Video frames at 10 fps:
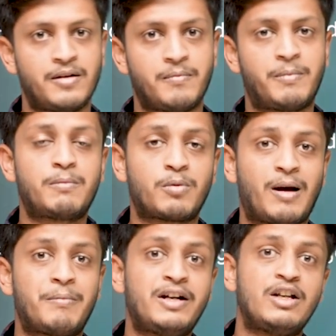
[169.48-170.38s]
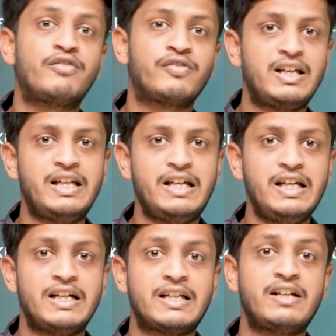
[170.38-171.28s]
But probability of
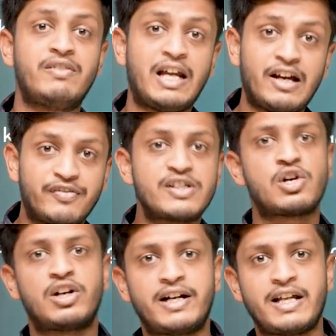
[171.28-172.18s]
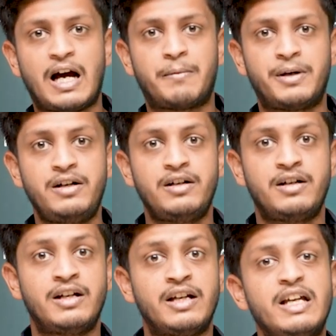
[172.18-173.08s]
E given F has already happened
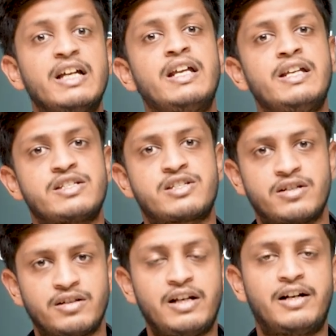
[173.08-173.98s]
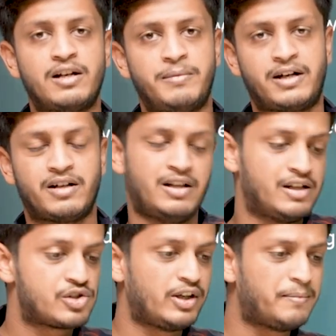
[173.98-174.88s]
increased a little bit.
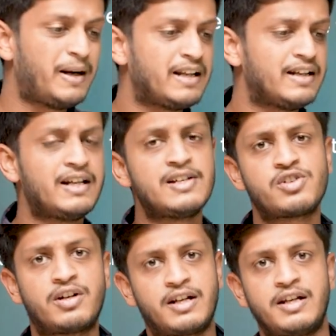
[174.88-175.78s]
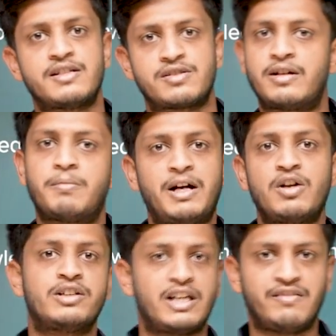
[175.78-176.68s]
So it might increase or decrease
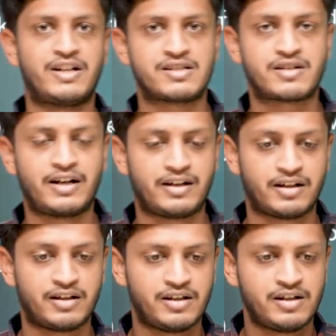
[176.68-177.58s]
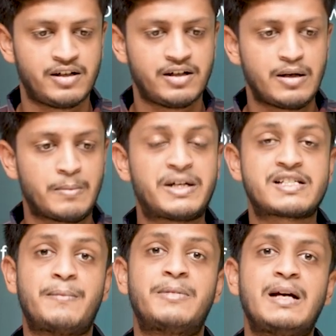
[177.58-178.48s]
depending on the events, right? But
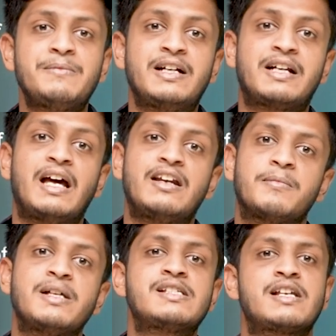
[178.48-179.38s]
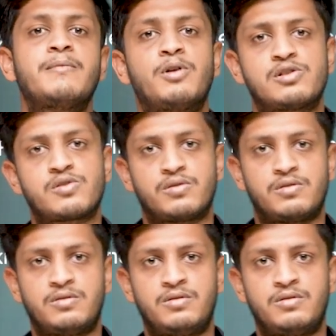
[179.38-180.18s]
sometimes it can remain same also.